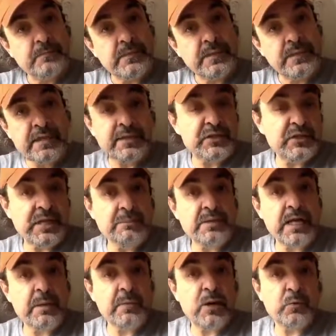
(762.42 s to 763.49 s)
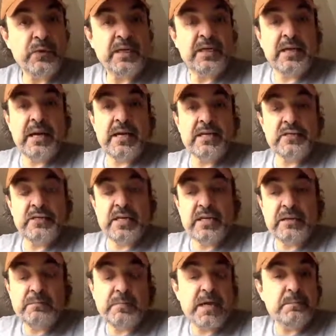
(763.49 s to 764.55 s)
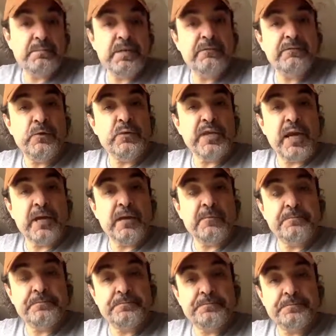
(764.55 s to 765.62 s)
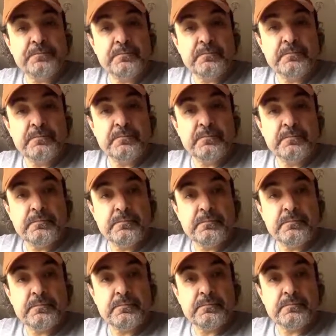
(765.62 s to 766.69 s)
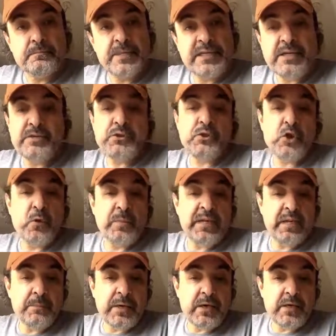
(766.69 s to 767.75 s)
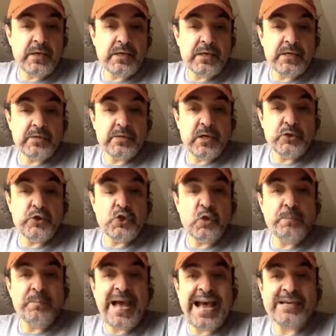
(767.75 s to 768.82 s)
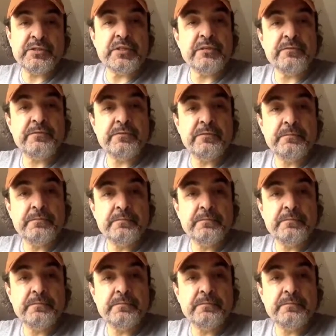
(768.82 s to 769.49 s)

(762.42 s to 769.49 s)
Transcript: And yet at the same time, I realize that it might be futile. Because so many Americans are so passive.